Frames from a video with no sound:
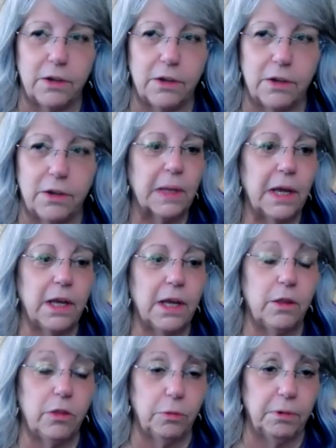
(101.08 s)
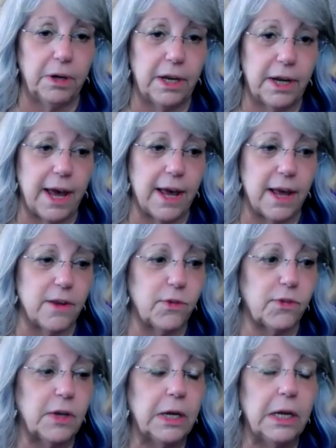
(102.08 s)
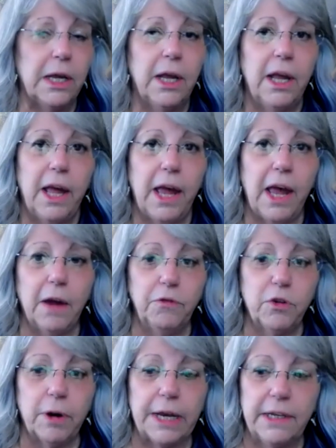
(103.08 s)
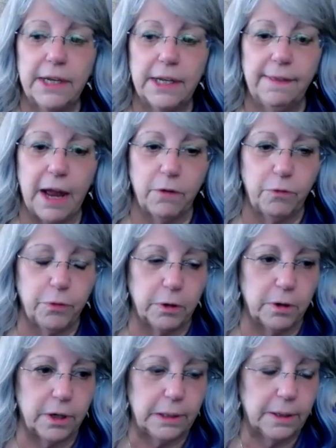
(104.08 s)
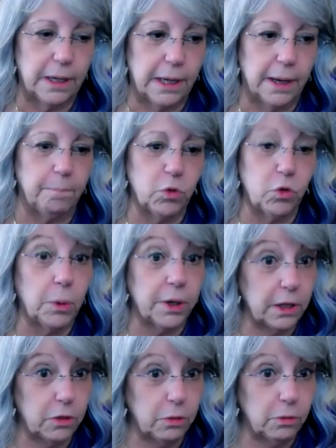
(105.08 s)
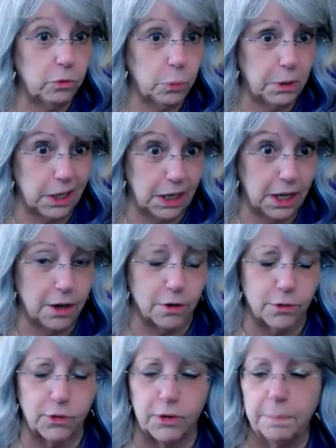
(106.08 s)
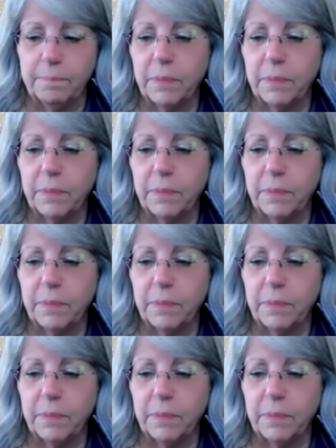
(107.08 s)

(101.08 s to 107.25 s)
intuition in 3 days, after I did that for 20 years,